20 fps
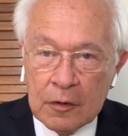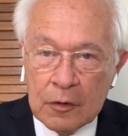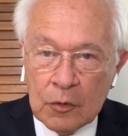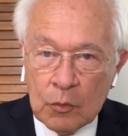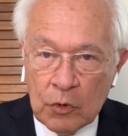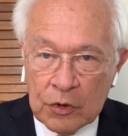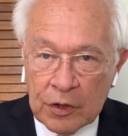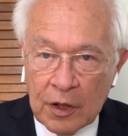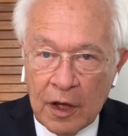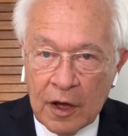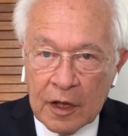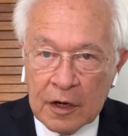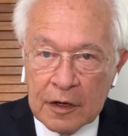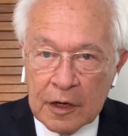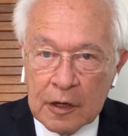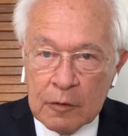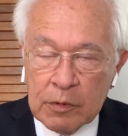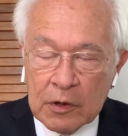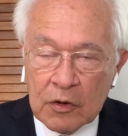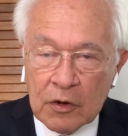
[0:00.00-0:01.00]
with high
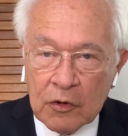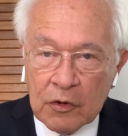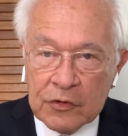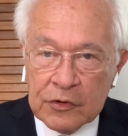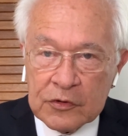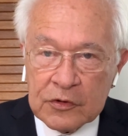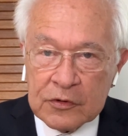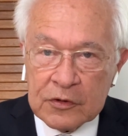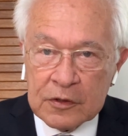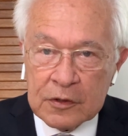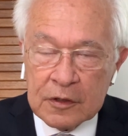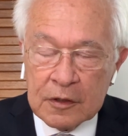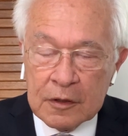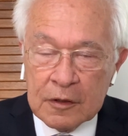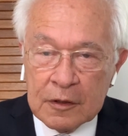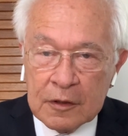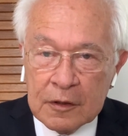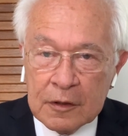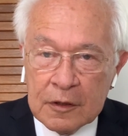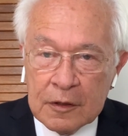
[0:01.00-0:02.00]
labour costs,
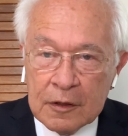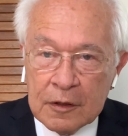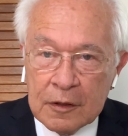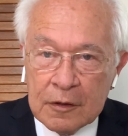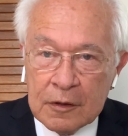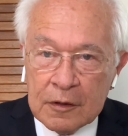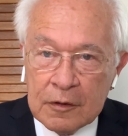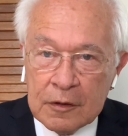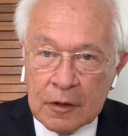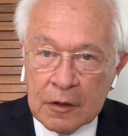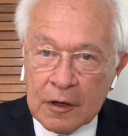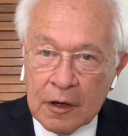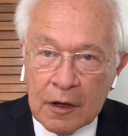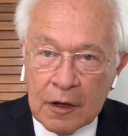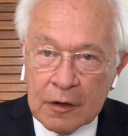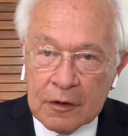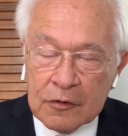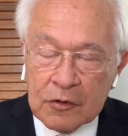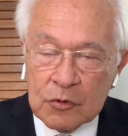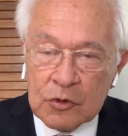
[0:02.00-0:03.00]
you're
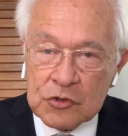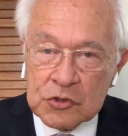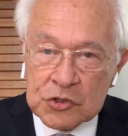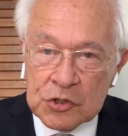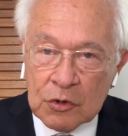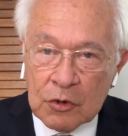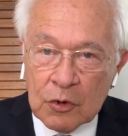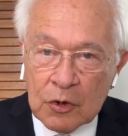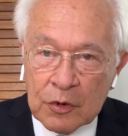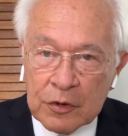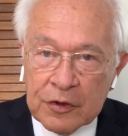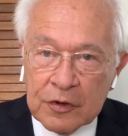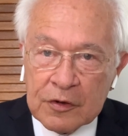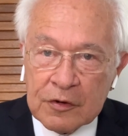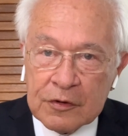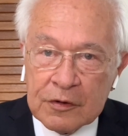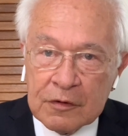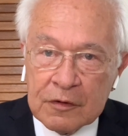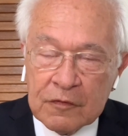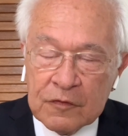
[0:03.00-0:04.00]
going to ensure
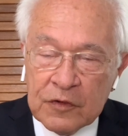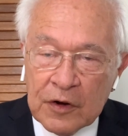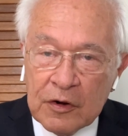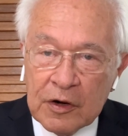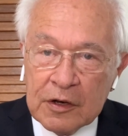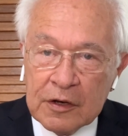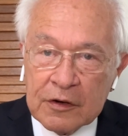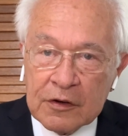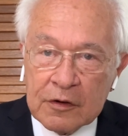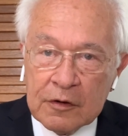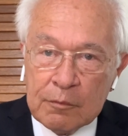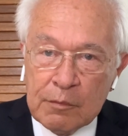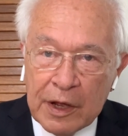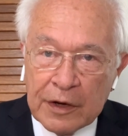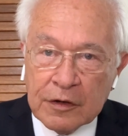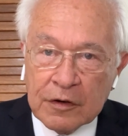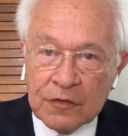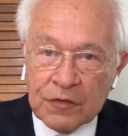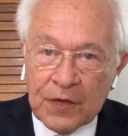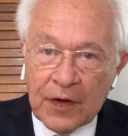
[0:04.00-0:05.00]
that very little
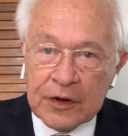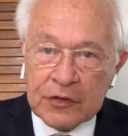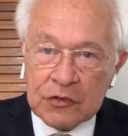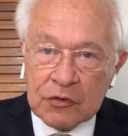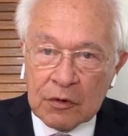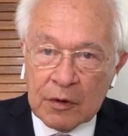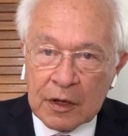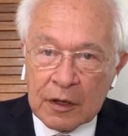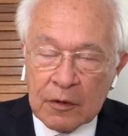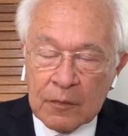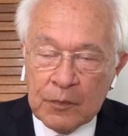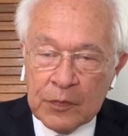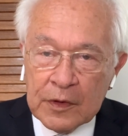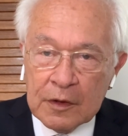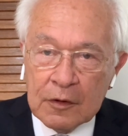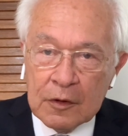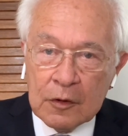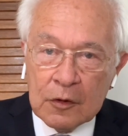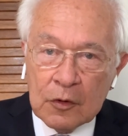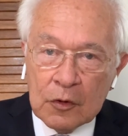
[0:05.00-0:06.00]
manufacturing
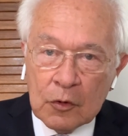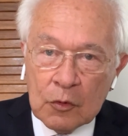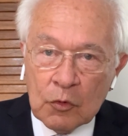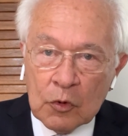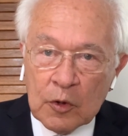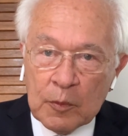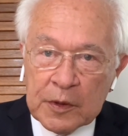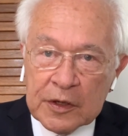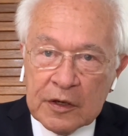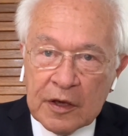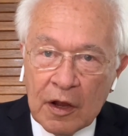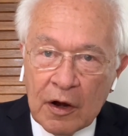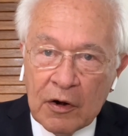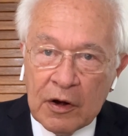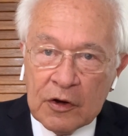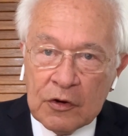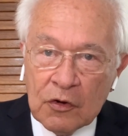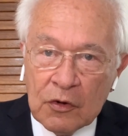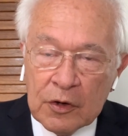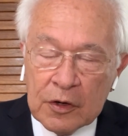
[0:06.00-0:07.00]
will be
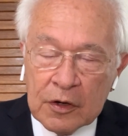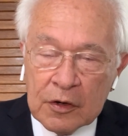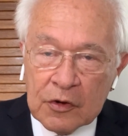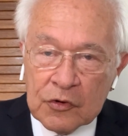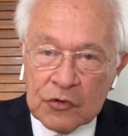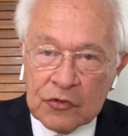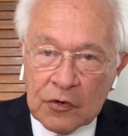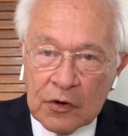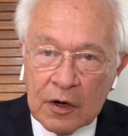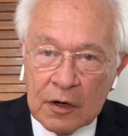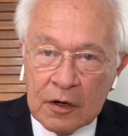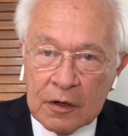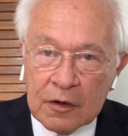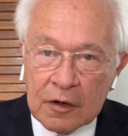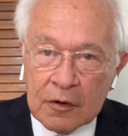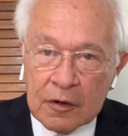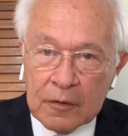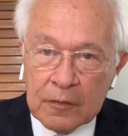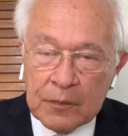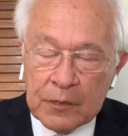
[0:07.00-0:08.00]
carried on in
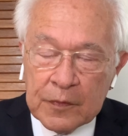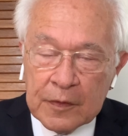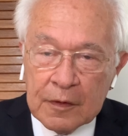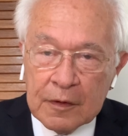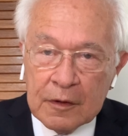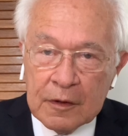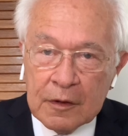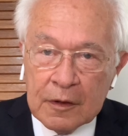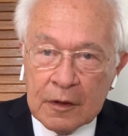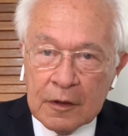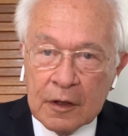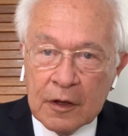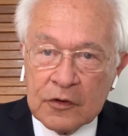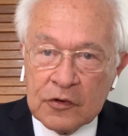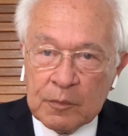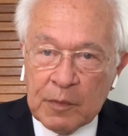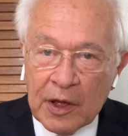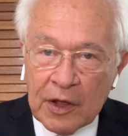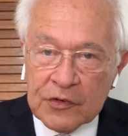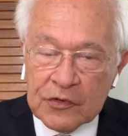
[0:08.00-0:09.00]
Australia. It's
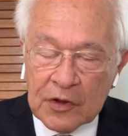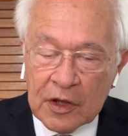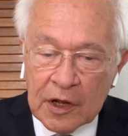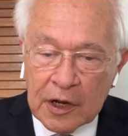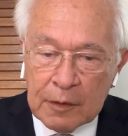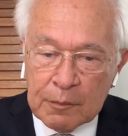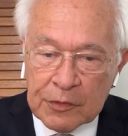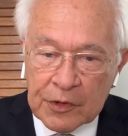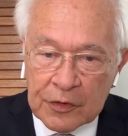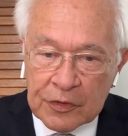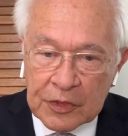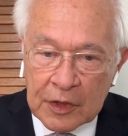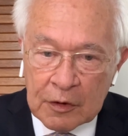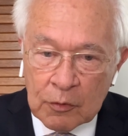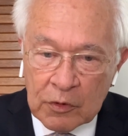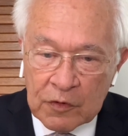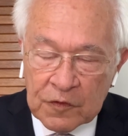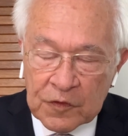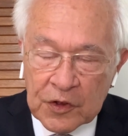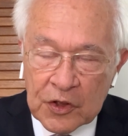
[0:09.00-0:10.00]
about time that they
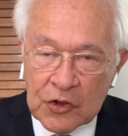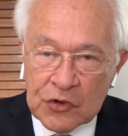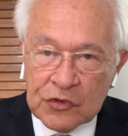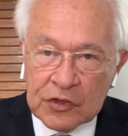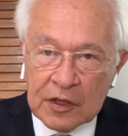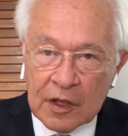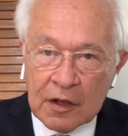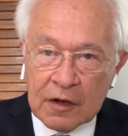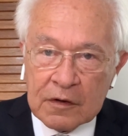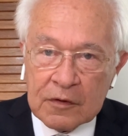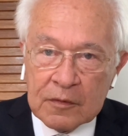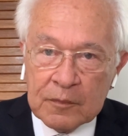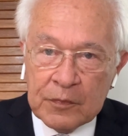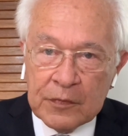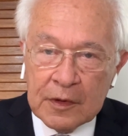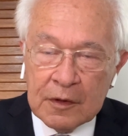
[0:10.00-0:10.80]
reverse that.